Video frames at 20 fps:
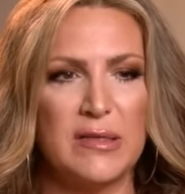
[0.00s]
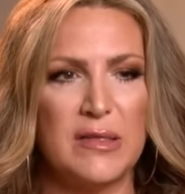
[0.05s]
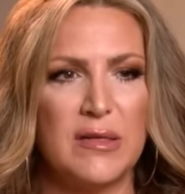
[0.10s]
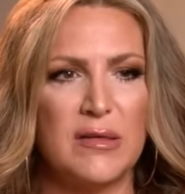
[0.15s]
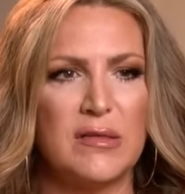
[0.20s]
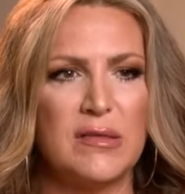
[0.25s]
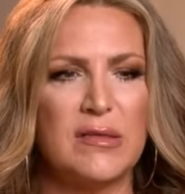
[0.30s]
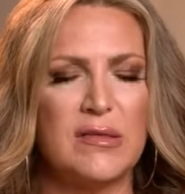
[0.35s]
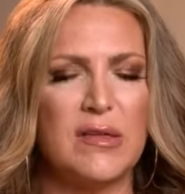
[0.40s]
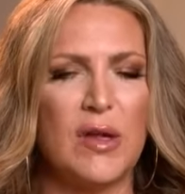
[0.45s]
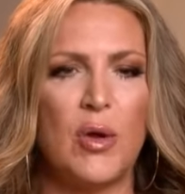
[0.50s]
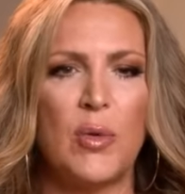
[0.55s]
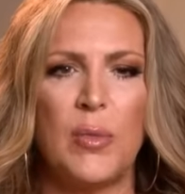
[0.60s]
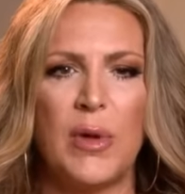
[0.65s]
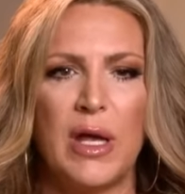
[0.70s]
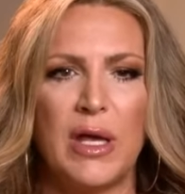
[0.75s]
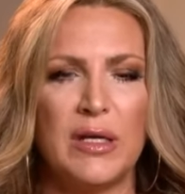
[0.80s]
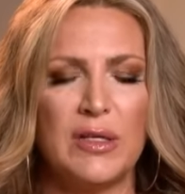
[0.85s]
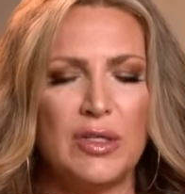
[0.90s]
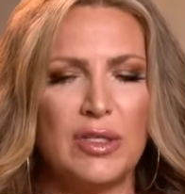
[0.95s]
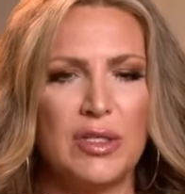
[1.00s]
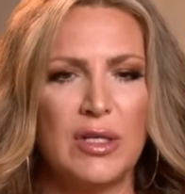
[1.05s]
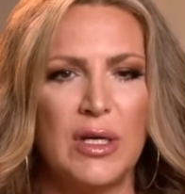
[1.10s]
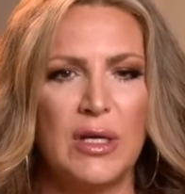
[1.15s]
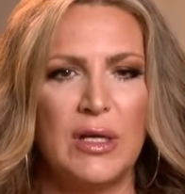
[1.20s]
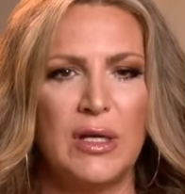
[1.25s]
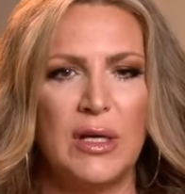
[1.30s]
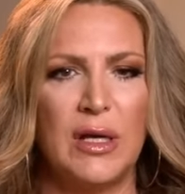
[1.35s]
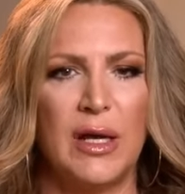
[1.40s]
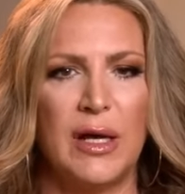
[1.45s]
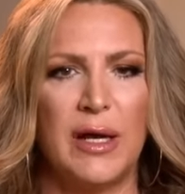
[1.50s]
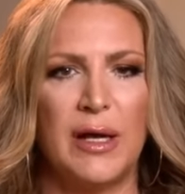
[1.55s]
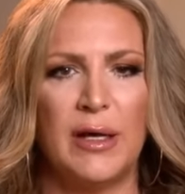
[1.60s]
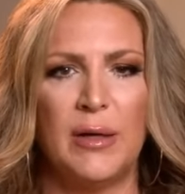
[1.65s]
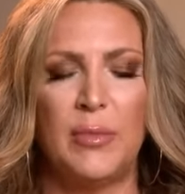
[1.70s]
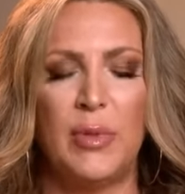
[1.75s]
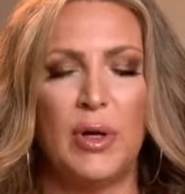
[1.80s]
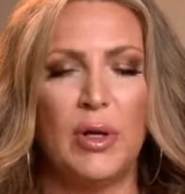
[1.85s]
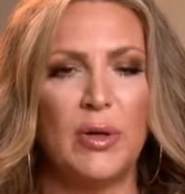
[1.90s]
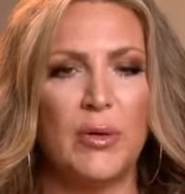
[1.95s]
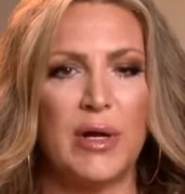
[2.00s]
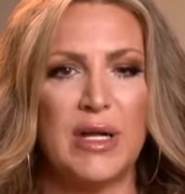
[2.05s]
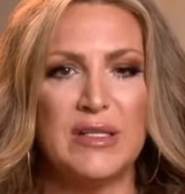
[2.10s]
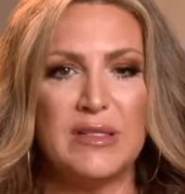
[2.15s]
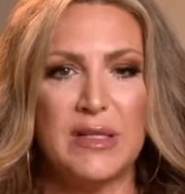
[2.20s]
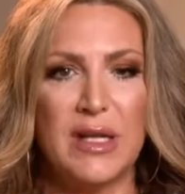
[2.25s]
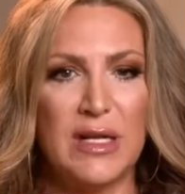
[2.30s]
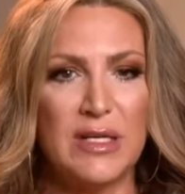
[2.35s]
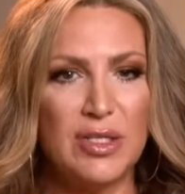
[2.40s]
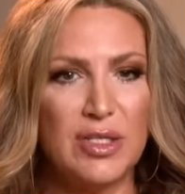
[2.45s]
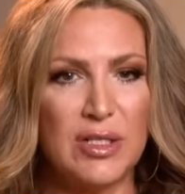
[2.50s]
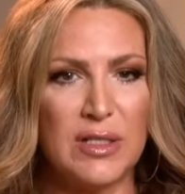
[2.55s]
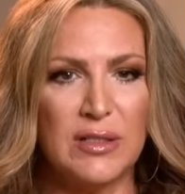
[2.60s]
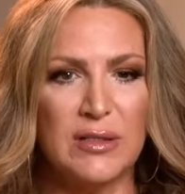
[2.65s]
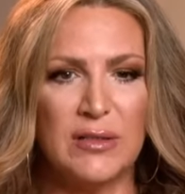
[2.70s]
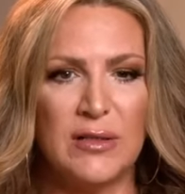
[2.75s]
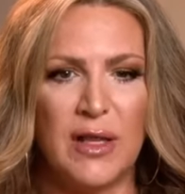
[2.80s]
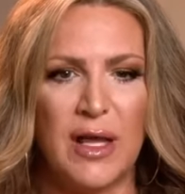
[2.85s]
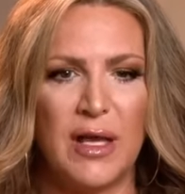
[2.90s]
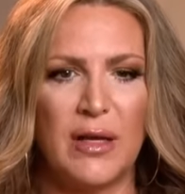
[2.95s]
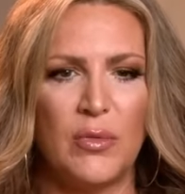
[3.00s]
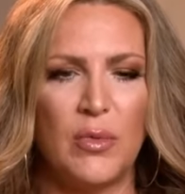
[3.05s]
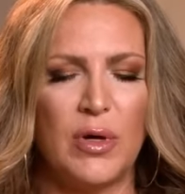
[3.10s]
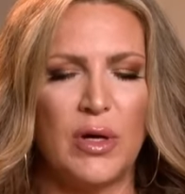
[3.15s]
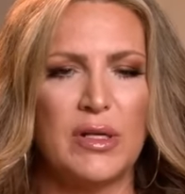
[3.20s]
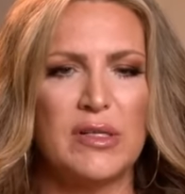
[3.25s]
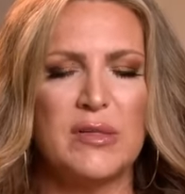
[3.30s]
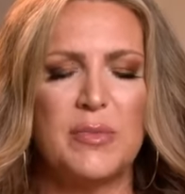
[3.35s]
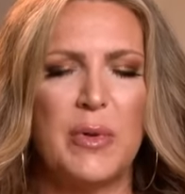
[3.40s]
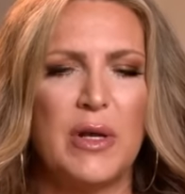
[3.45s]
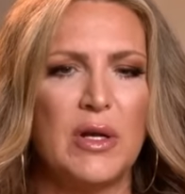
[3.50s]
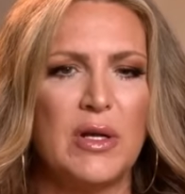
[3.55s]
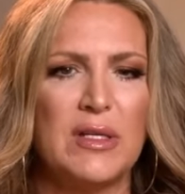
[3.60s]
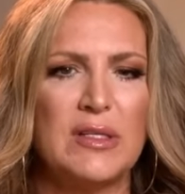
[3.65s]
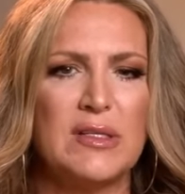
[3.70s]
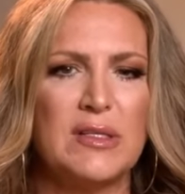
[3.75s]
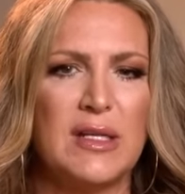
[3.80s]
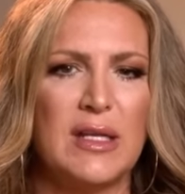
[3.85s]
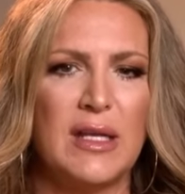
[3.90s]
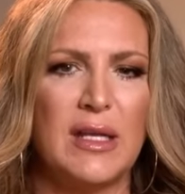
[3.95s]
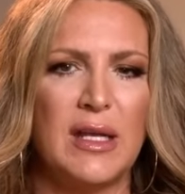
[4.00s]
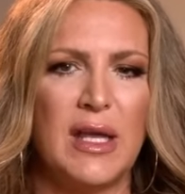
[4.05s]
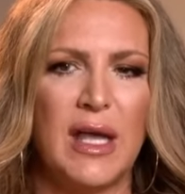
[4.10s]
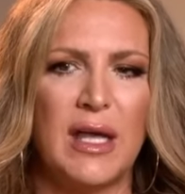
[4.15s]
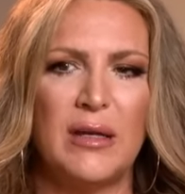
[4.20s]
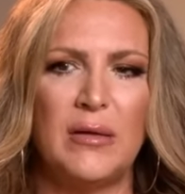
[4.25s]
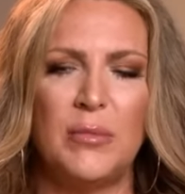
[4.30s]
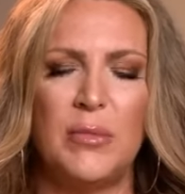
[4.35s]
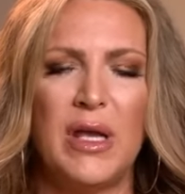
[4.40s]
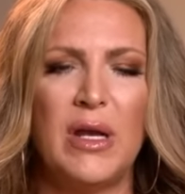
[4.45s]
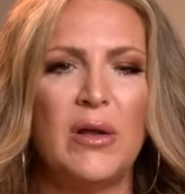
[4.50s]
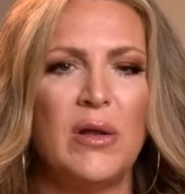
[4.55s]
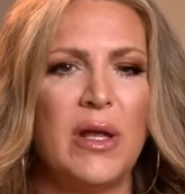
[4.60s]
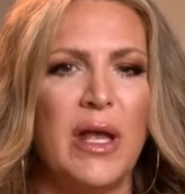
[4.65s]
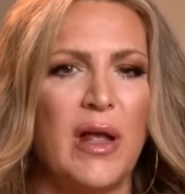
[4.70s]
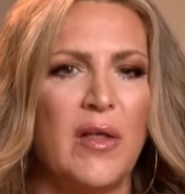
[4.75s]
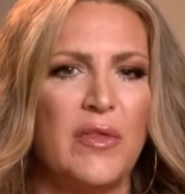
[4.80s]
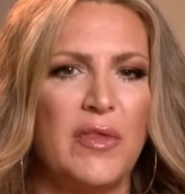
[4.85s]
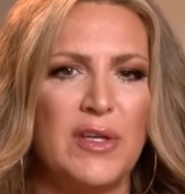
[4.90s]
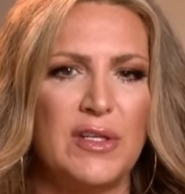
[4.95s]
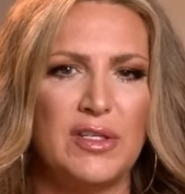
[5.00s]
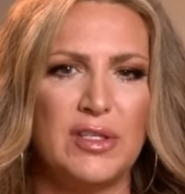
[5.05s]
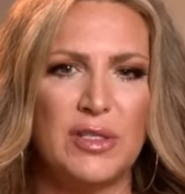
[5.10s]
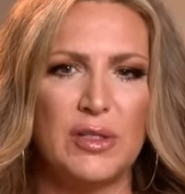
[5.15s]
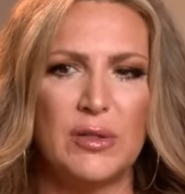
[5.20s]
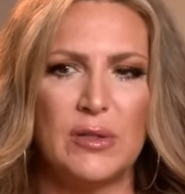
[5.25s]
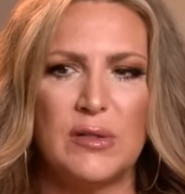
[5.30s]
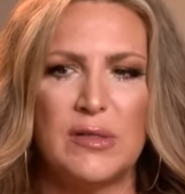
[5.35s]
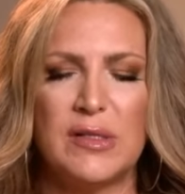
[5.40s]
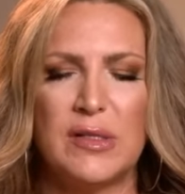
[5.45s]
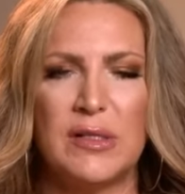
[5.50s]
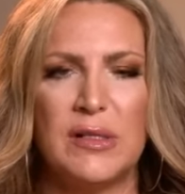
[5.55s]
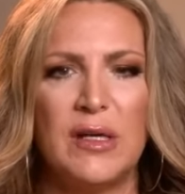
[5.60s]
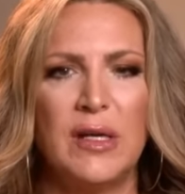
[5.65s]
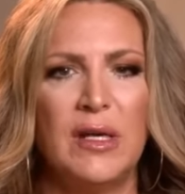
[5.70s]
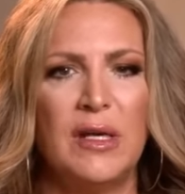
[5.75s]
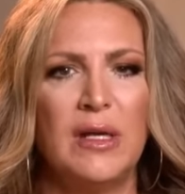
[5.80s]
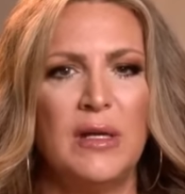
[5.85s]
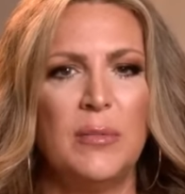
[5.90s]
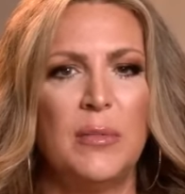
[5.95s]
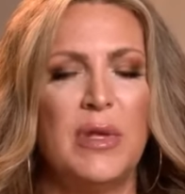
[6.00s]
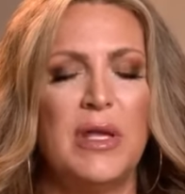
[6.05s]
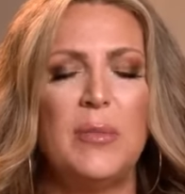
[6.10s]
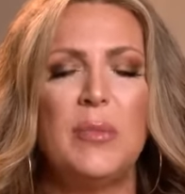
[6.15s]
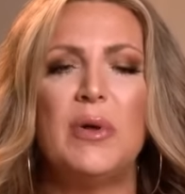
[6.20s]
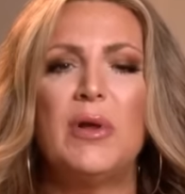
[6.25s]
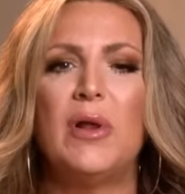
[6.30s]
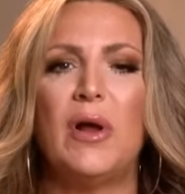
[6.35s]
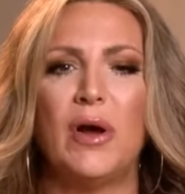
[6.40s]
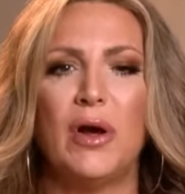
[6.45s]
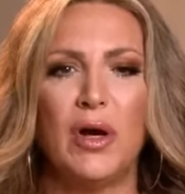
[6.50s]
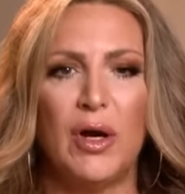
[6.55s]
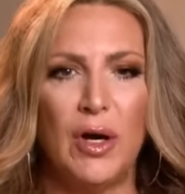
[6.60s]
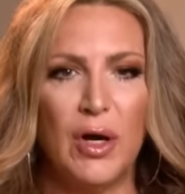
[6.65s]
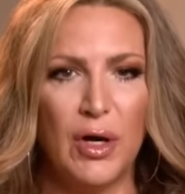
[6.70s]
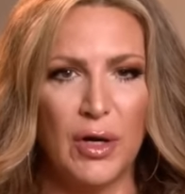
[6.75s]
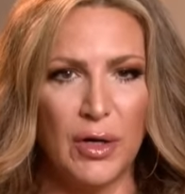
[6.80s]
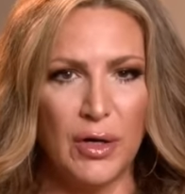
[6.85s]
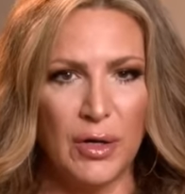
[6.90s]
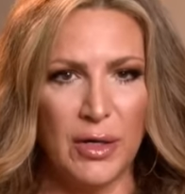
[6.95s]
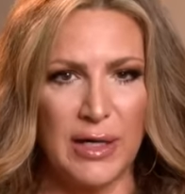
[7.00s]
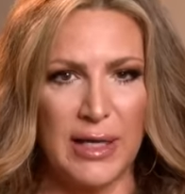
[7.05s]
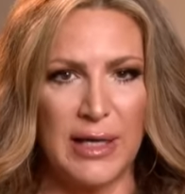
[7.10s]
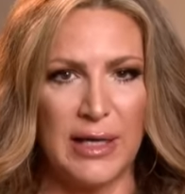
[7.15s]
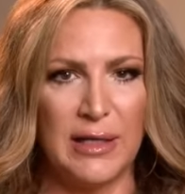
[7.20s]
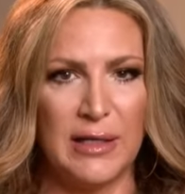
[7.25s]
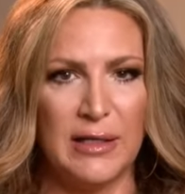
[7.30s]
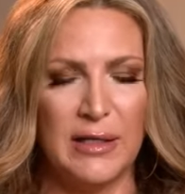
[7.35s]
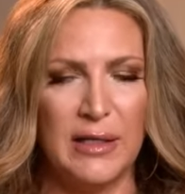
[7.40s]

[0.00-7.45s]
There's so much uh, polarization that we're experiencing, and mental health issues, and people are hurting.